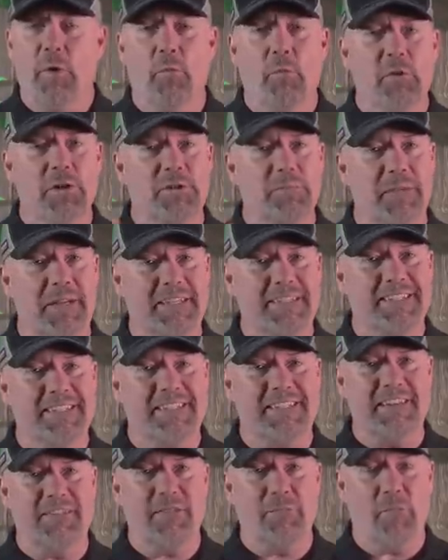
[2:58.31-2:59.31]
which makes
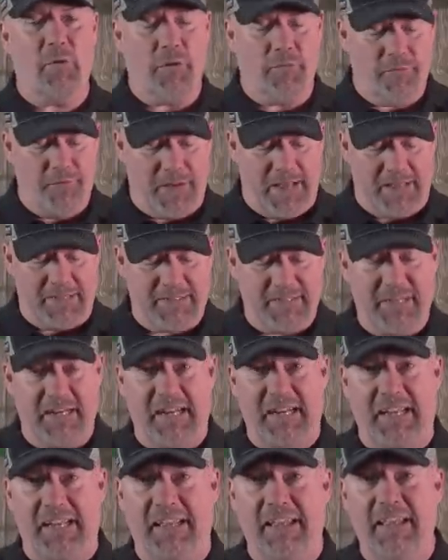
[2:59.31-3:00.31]
this even more
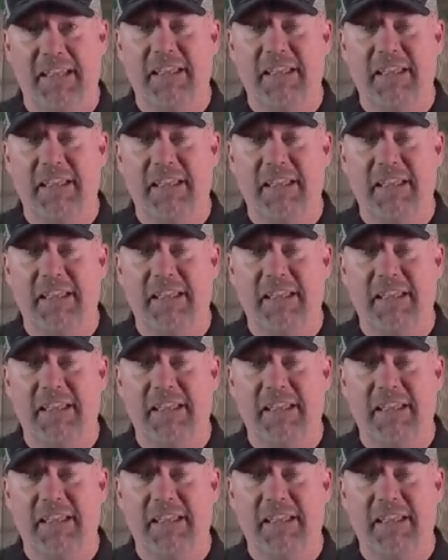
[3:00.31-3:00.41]
fascinating.